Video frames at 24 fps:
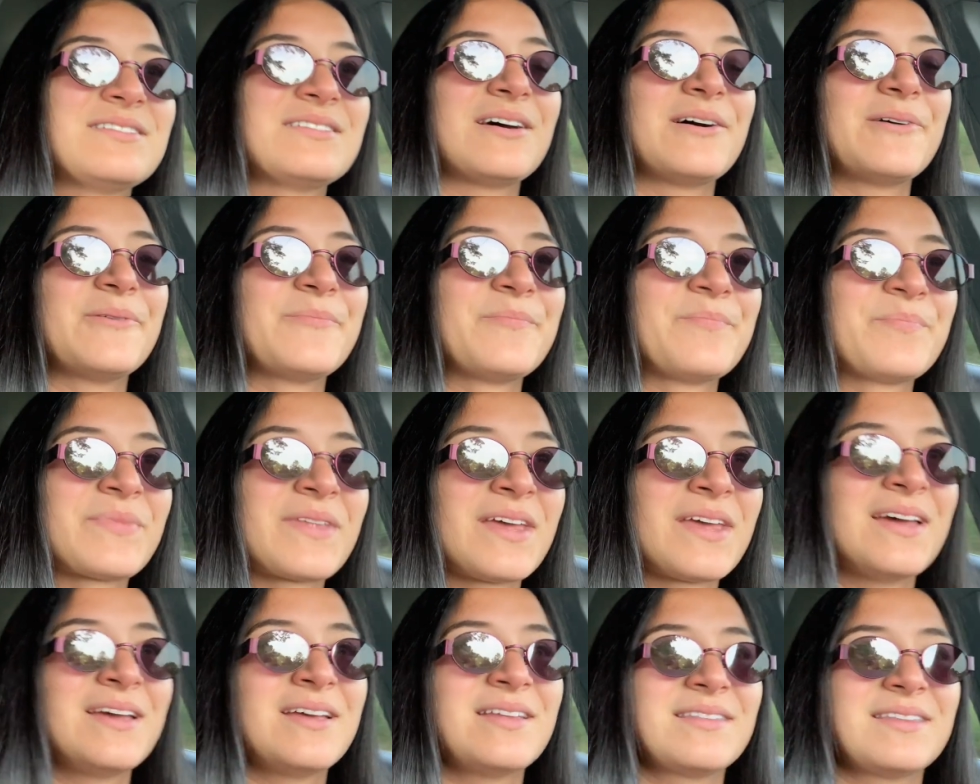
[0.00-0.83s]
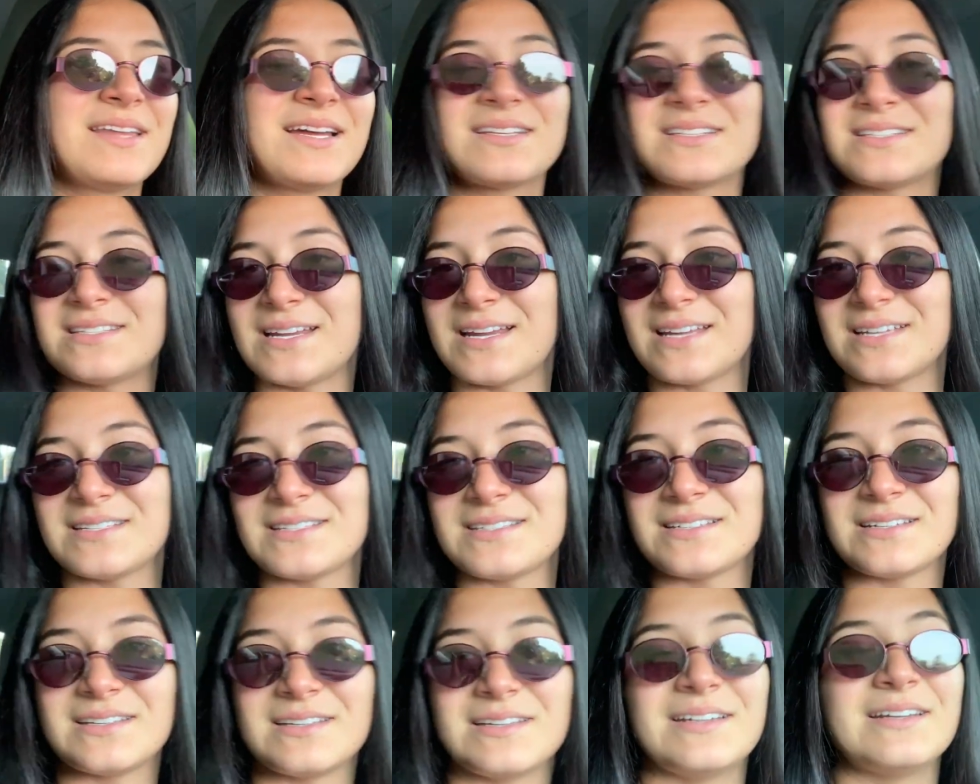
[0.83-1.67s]
so that's
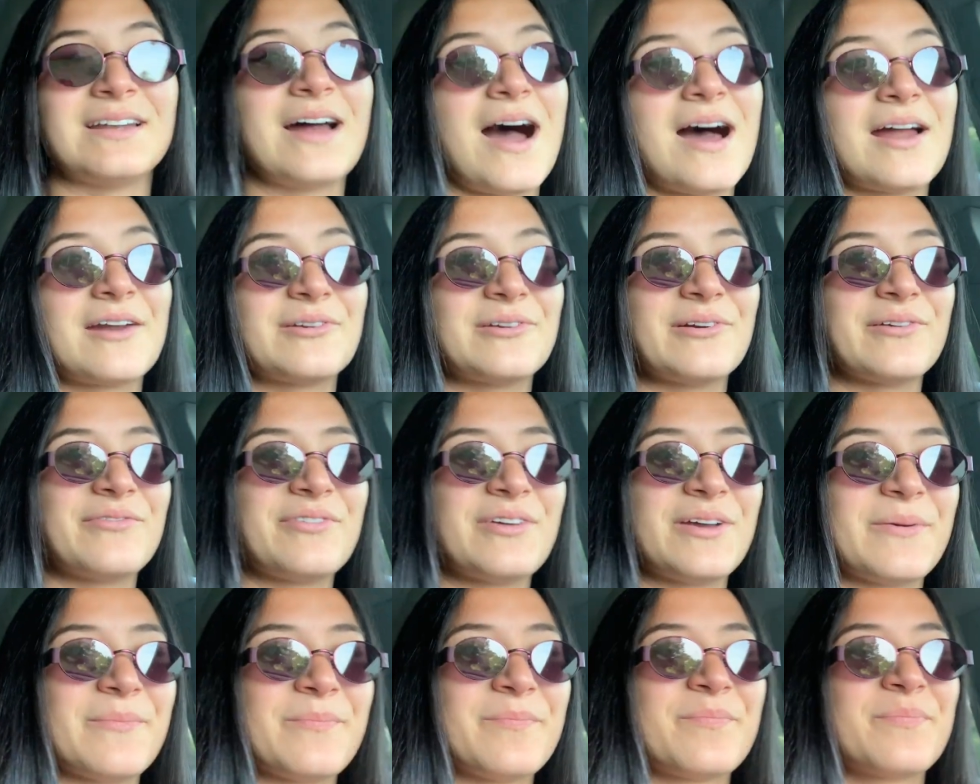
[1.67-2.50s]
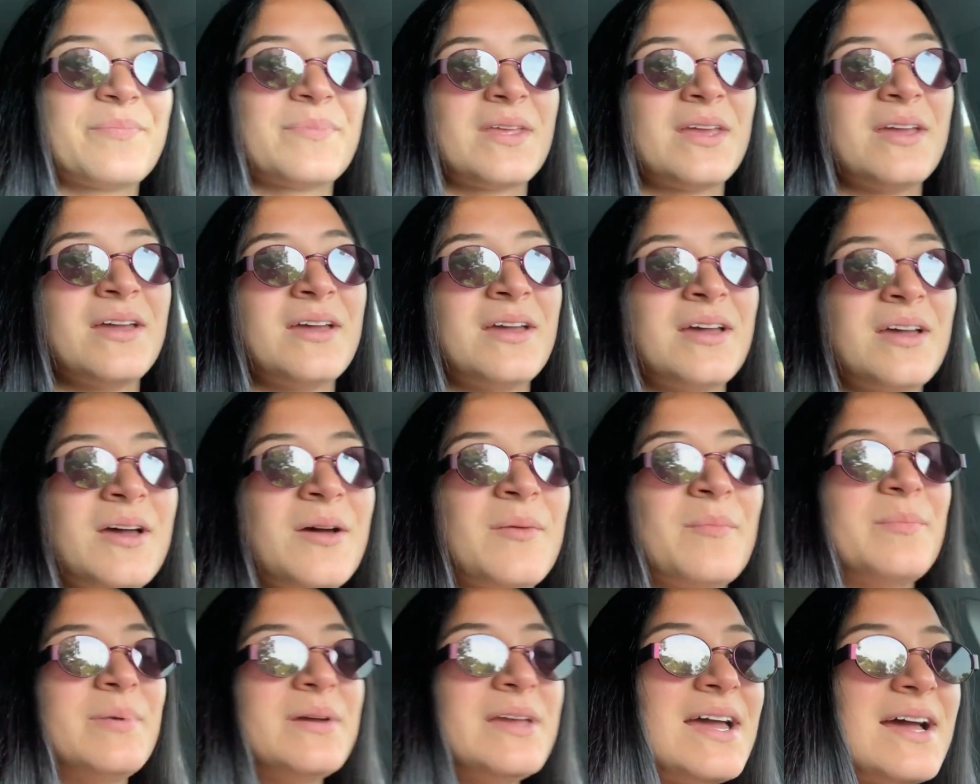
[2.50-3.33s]
nice in honor of him.
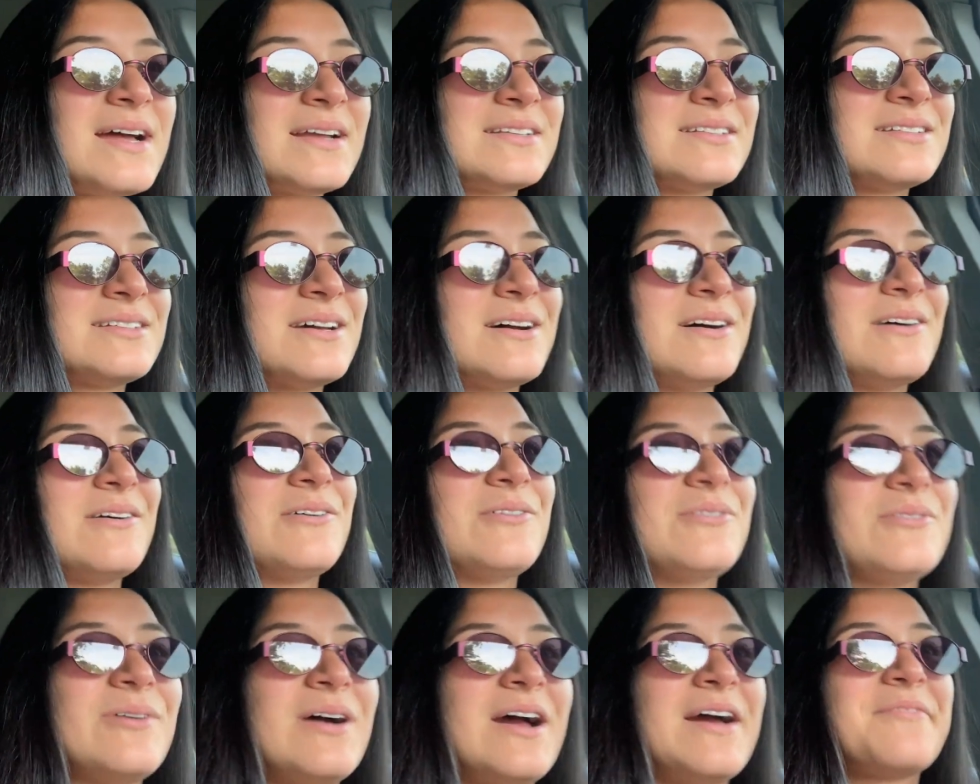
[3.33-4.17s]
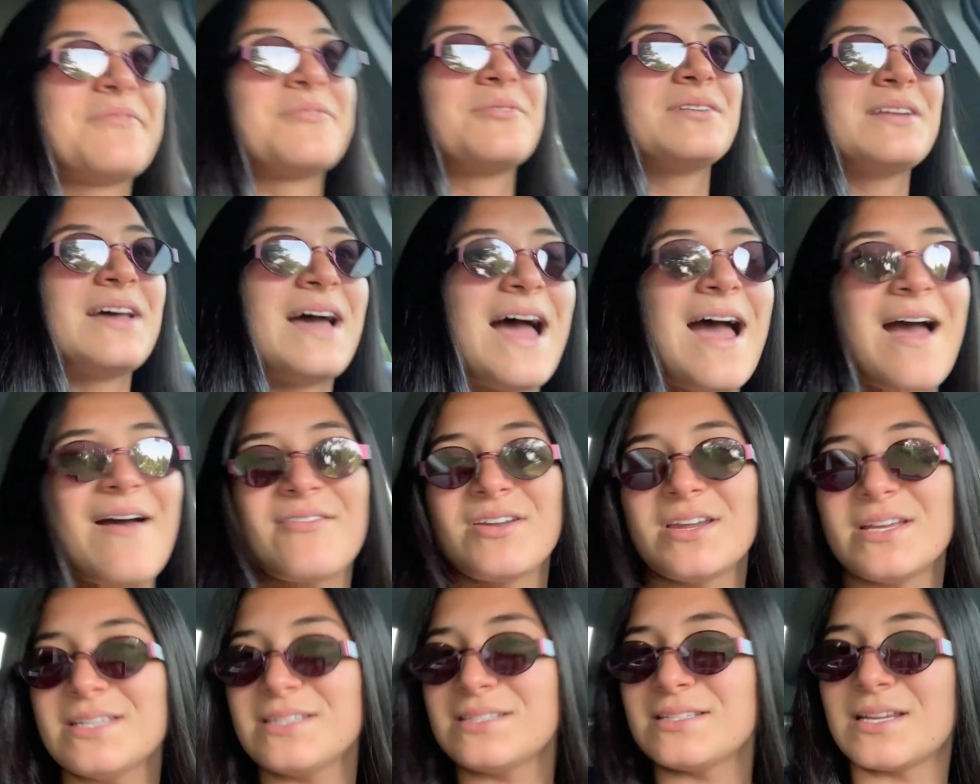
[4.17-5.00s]
But yeah, so everyone have
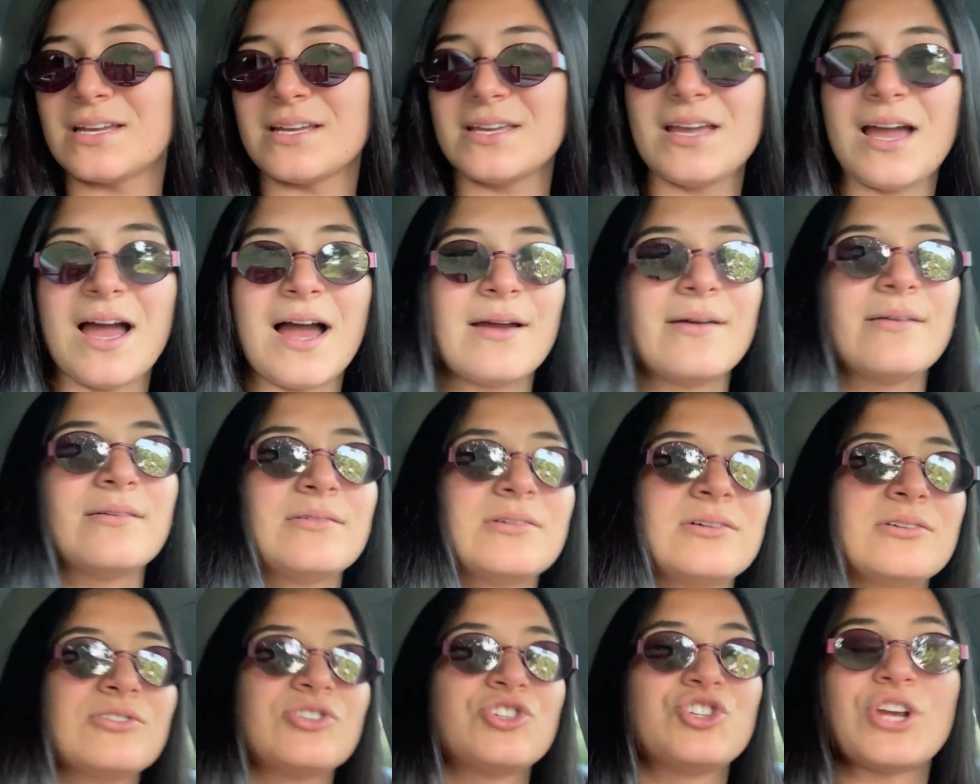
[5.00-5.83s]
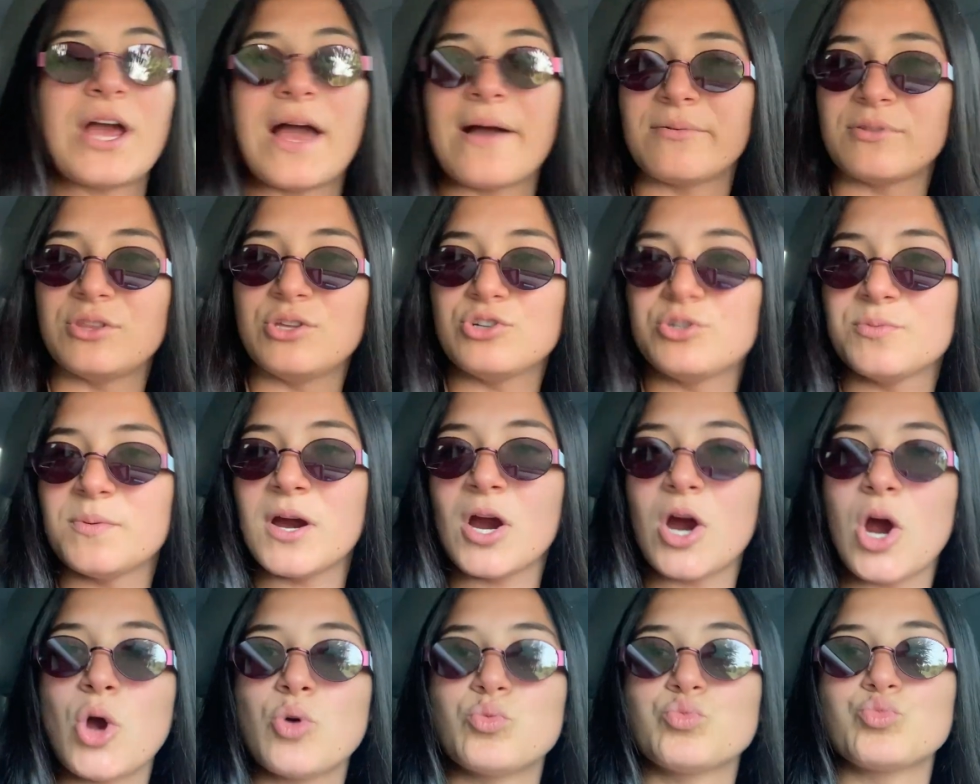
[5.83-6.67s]
a nice night. I will chat with you
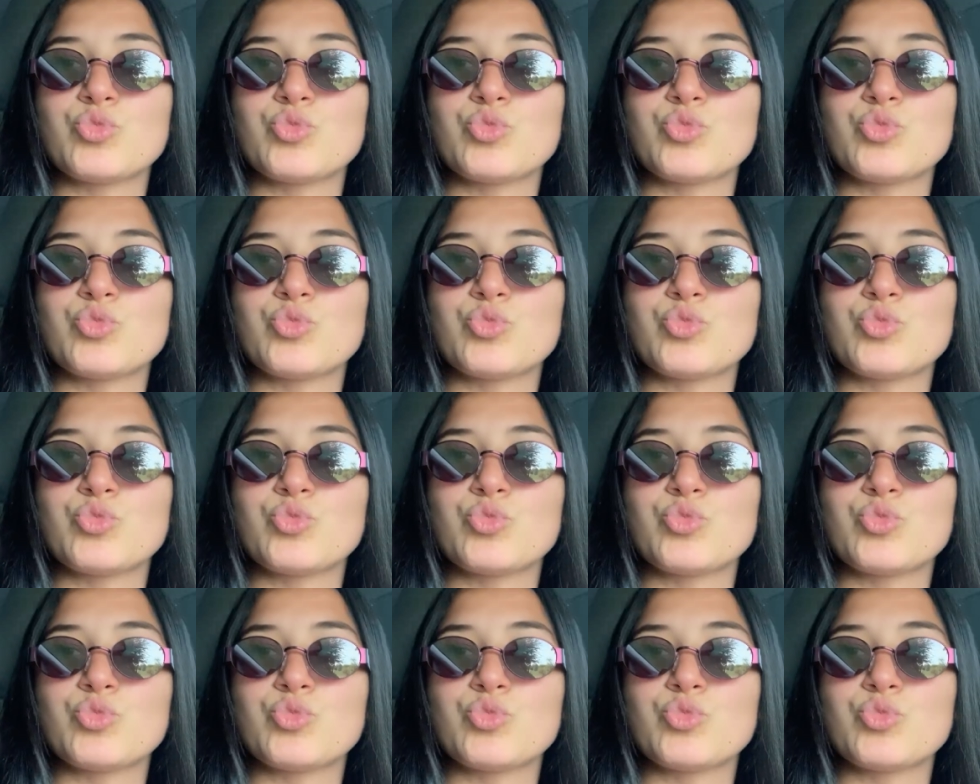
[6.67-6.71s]
tomorrow.